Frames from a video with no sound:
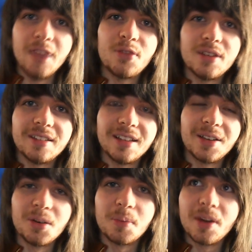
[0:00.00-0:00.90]
every
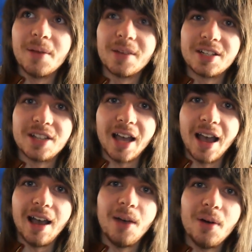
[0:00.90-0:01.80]
single pretty much
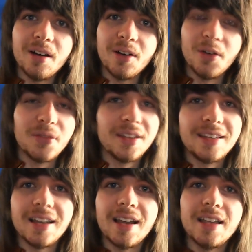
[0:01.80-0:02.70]
hour of the
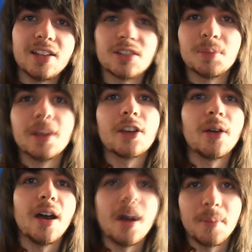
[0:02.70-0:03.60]
day. It's just been
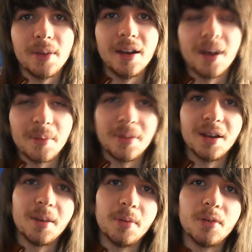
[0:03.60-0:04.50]
going up and up
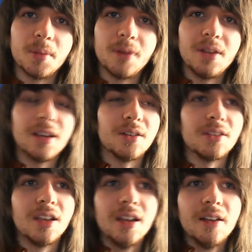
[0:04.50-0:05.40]
and up of all my
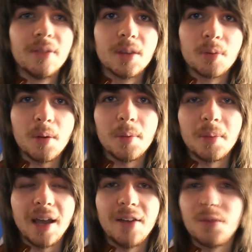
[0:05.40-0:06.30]
videos. The
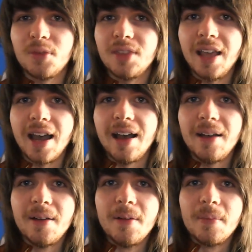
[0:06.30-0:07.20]
problem I have with
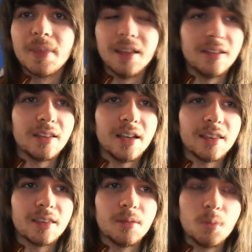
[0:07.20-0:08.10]
that is
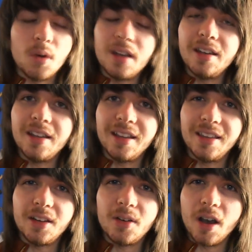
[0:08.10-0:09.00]
that, one,
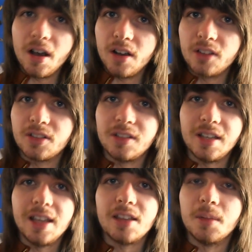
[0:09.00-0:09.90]
they don't ask to
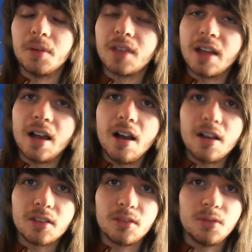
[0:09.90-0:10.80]
take them. If they
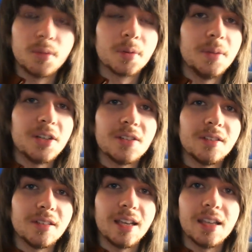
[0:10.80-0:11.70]
ask for
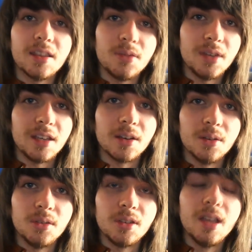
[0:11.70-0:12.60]
permission to take the
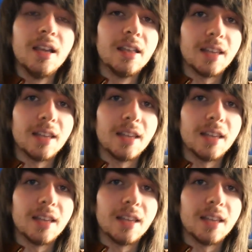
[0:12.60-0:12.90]
videos,